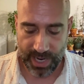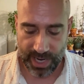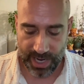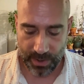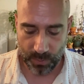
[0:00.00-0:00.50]

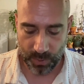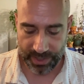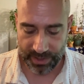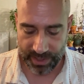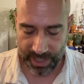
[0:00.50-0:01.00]

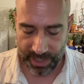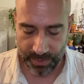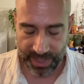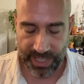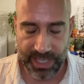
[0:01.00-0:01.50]
with
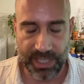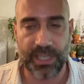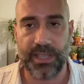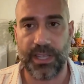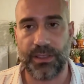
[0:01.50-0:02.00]
the
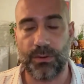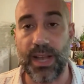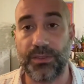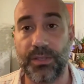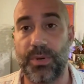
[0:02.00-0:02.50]
intention that
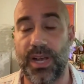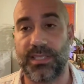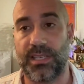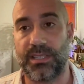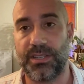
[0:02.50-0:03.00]
throughout the
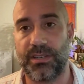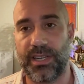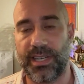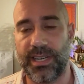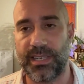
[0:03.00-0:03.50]
process you're
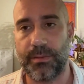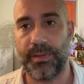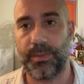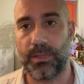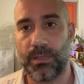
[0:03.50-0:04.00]
going to connect
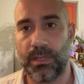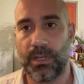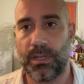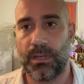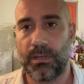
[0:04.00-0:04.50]
people,
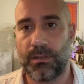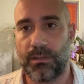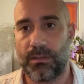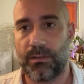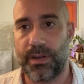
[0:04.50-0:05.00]

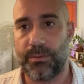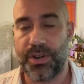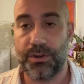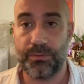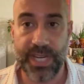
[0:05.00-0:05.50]
right?
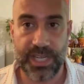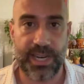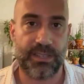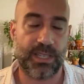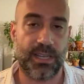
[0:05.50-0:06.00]
When you're
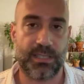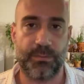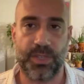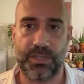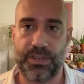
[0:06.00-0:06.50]
reaching out to
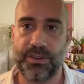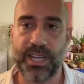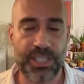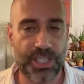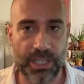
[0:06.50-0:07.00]
customers, you're
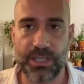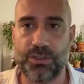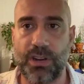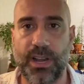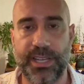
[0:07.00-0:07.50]
not just
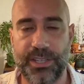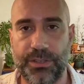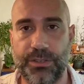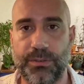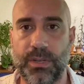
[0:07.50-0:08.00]
trying
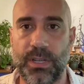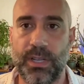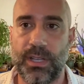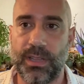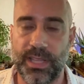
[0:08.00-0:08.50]
to
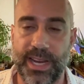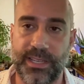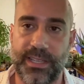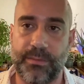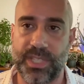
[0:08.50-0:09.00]

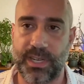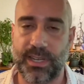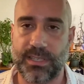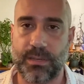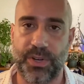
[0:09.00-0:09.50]
land them as a
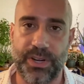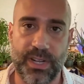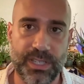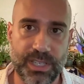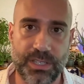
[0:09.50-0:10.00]
customer. You're
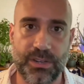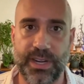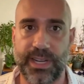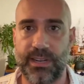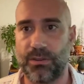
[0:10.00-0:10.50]
not just trying
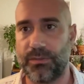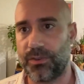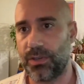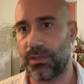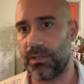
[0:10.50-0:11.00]
to get a
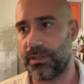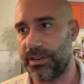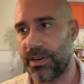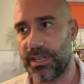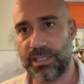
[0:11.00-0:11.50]
referral, or
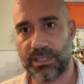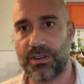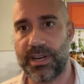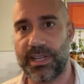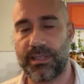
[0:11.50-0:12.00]
you're not just
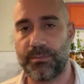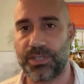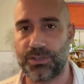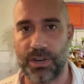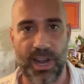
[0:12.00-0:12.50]
trying to get them to
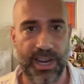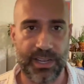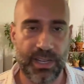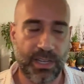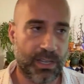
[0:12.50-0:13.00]

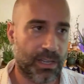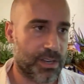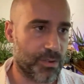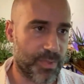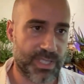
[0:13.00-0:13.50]
try
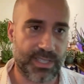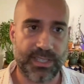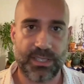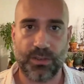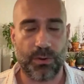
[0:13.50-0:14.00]
your
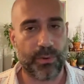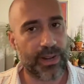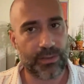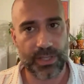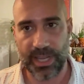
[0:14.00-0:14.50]
business, or
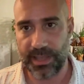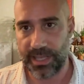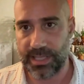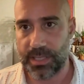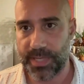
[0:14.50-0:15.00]
whatever
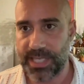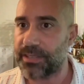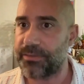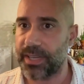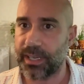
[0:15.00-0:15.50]
that
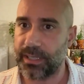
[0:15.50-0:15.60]
specific